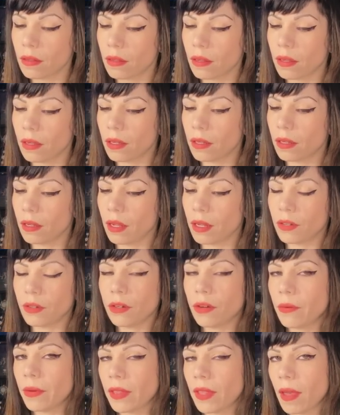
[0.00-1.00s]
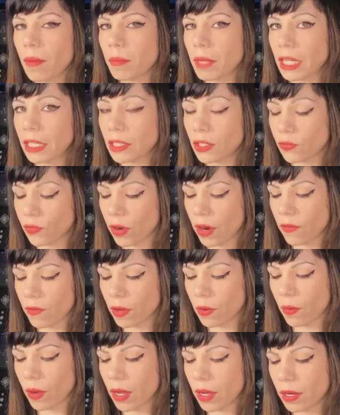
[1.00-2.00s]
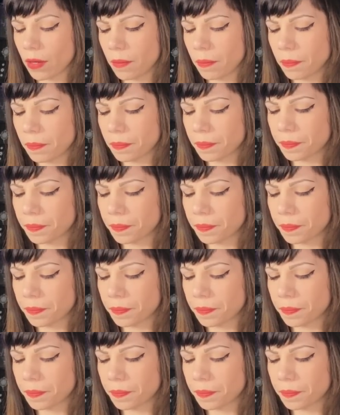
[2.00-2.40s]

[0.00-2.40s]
I, I don't know what that means for everyone.